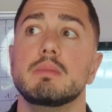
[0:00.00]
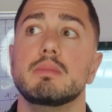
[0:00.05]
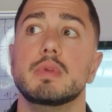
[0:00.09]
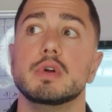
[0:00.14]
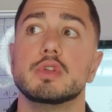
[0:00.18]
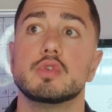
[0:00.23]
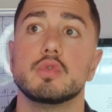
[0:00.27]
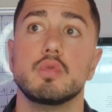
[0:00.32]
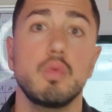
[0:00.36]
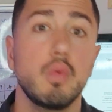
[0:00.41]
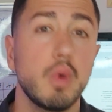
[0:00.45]

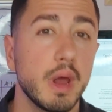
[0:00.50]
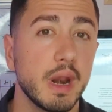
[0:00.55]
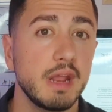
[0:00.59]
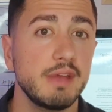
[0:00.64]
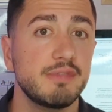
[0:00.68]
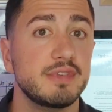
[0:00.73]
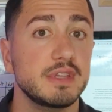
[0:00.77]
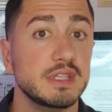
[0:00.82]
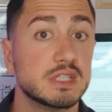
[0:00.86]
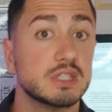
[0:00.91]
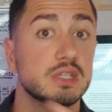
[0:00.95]
But what
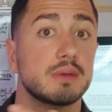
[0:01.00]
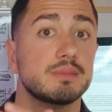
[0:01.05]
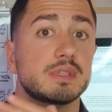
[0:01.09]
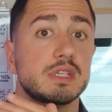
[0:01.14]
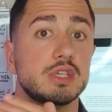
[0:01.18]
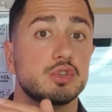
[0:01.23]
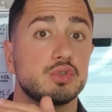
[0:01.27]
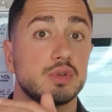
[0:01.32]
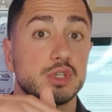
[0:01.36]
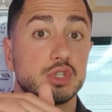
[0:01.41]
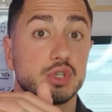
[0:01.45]
if in some
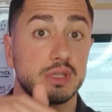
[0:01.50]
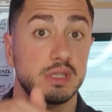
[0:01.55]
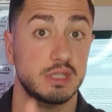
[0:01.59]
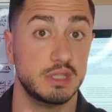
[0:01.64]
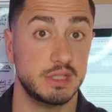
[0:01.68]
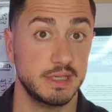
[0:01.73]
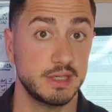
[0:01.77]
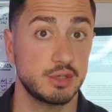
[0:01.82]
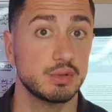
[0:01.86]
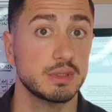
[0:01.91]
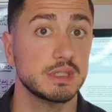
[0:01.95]
situation
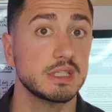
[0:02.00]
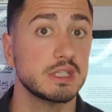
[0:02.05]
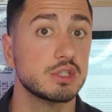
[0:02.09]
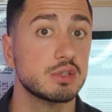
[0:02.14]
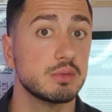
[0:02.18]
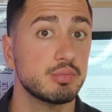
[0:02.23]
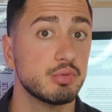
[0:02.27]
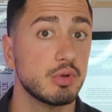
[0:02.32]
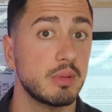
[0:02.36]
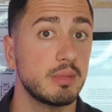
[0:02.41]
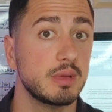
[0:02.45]
it decreases
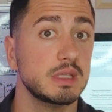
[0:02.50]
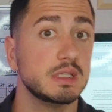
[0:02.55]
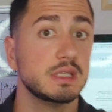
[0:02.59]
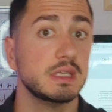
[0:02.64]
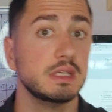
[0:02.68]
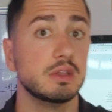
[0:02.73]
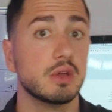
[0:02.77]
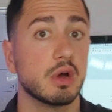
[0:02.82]
the probability,